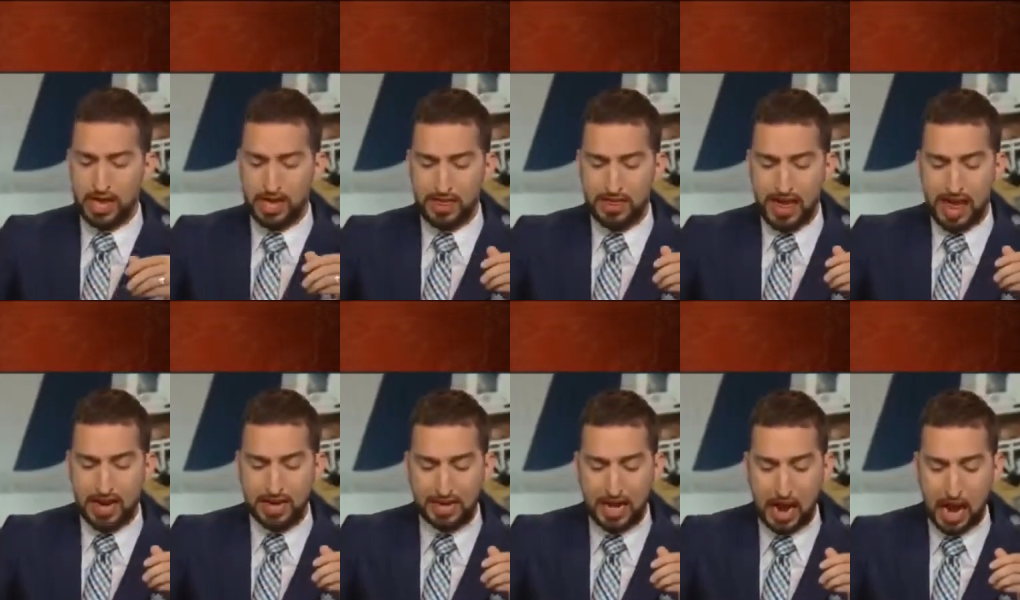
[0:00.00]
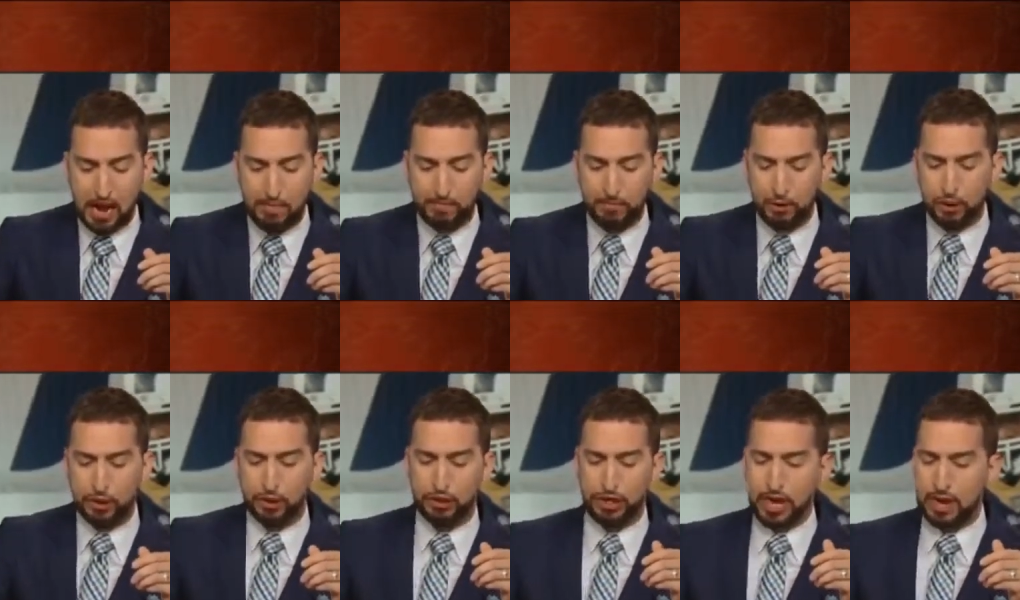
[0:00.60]
that
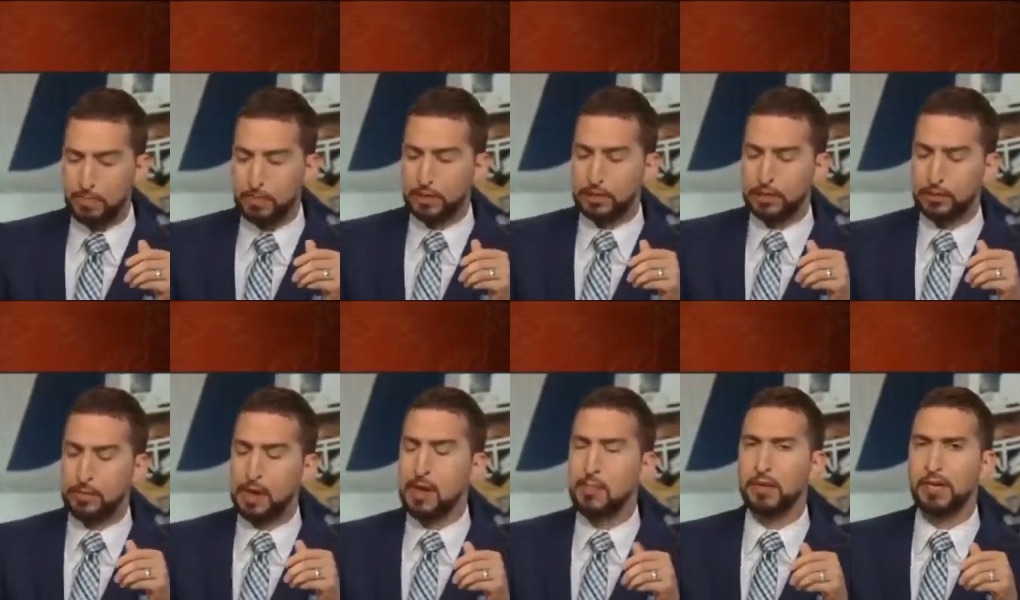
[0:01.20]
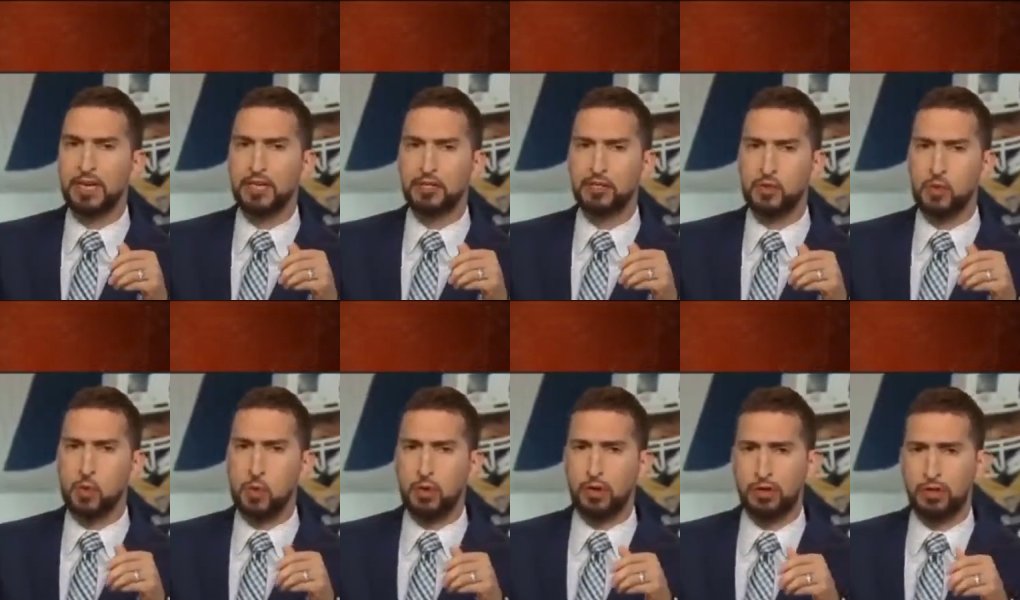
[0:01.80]
conference championship game against
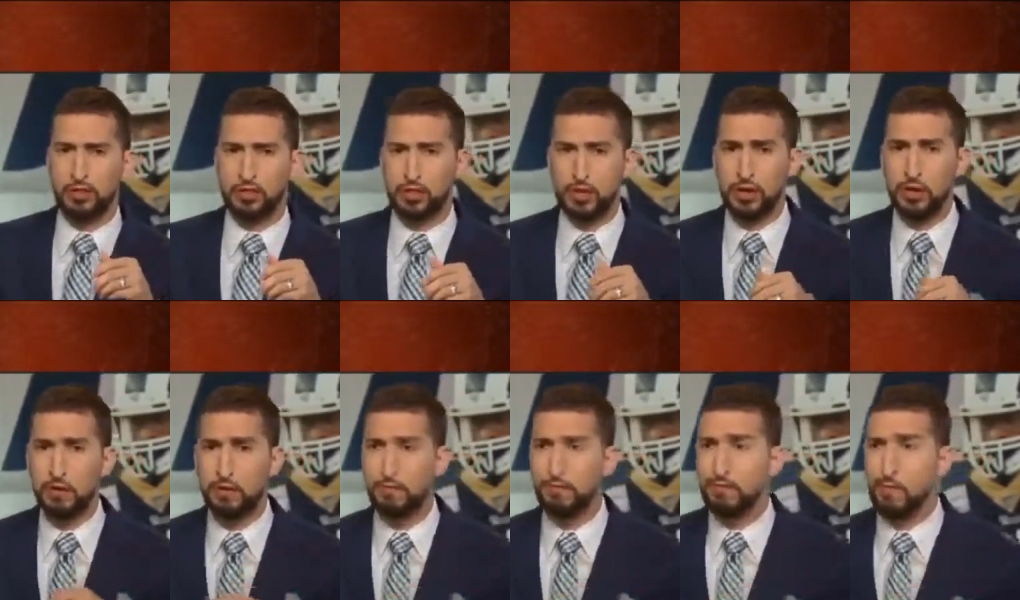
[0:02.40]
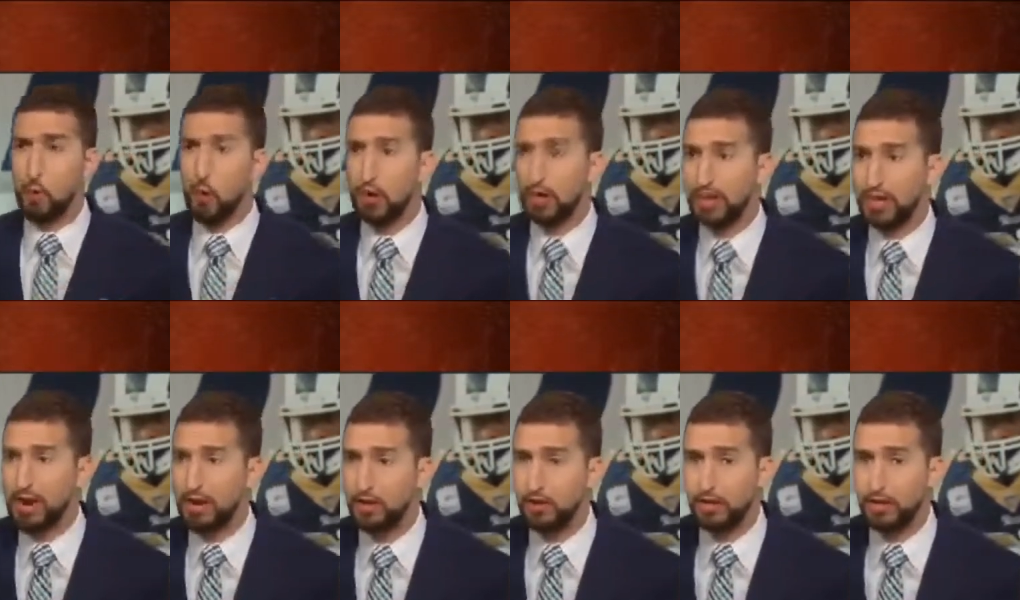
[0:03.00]
New Orleans, four
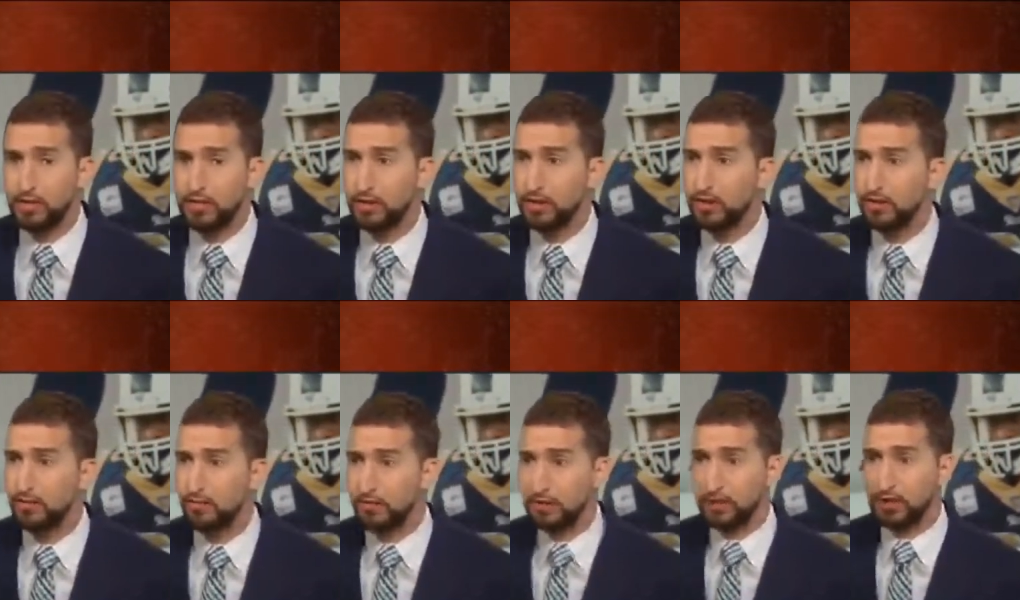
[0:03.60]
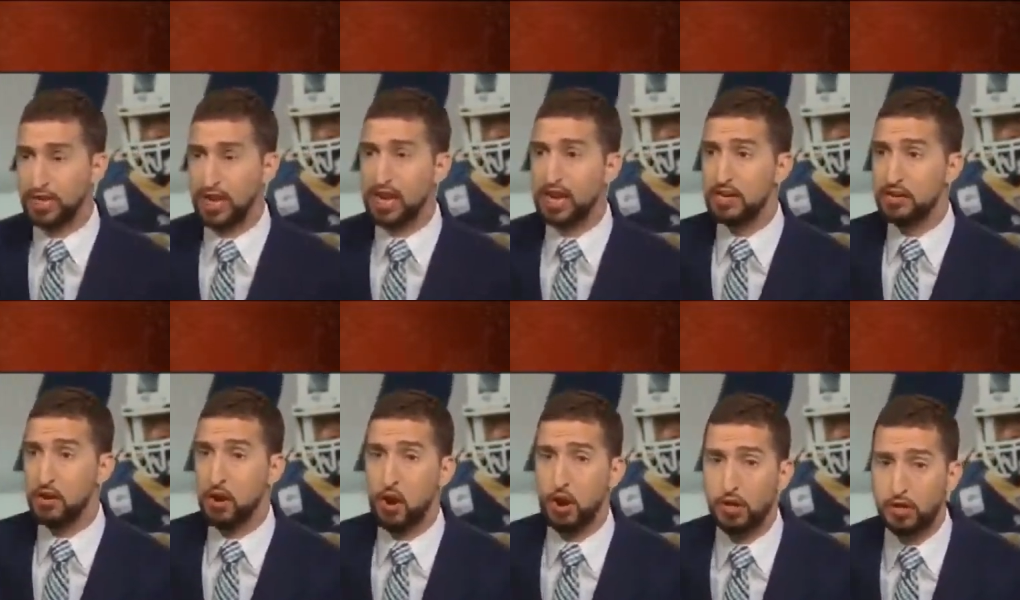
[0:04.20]
carries for 10
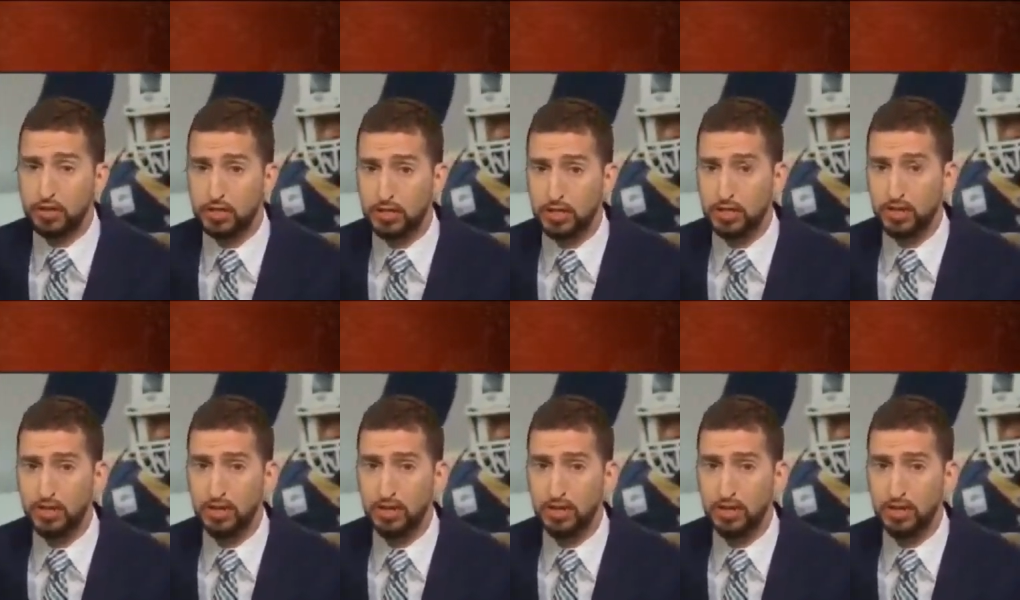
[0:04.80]
yards.